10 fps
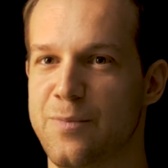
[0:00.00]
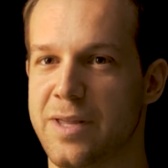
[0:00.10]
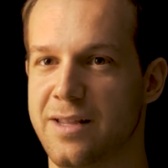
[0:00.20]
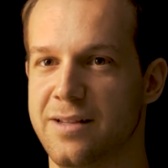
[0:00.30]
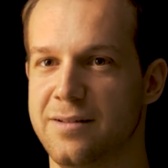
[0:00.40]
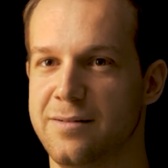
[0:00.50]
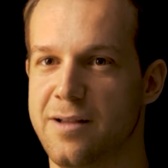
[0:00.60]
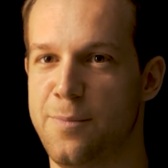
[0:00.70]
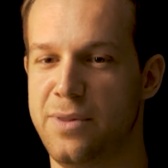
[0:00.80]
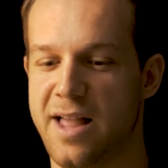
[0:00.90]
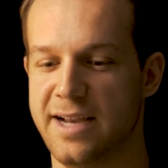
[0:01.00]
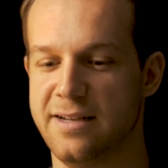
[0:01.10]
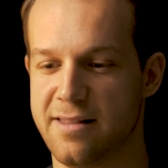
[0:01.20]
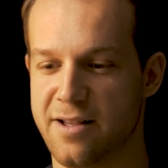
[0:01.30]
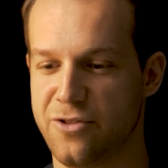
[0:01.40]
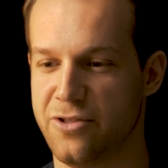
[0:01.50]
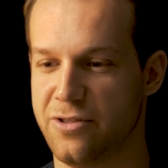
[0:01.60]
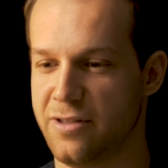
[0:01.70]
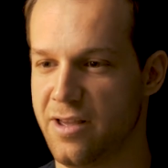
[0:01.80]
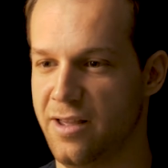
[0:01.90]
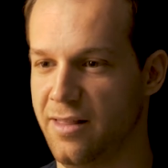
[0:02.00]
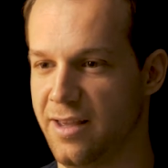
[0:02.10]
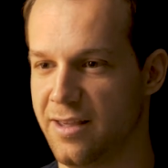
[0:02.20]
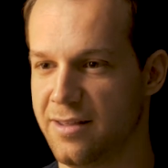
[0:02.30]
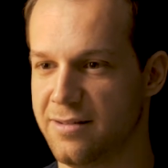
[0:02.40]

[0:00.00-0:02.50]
be applied to such a